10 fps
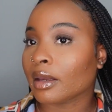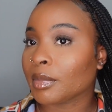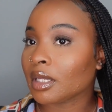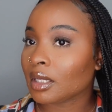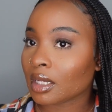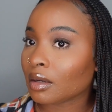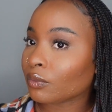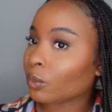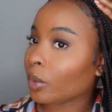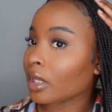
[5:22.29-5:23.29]
am in
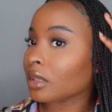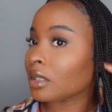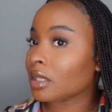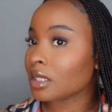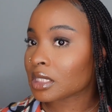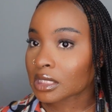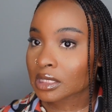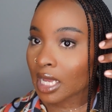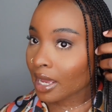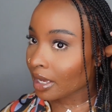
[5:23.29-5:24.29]
love with the
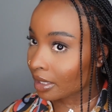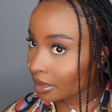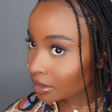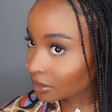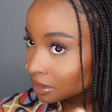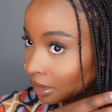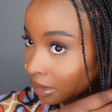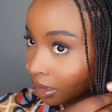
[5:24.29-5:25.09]
size. It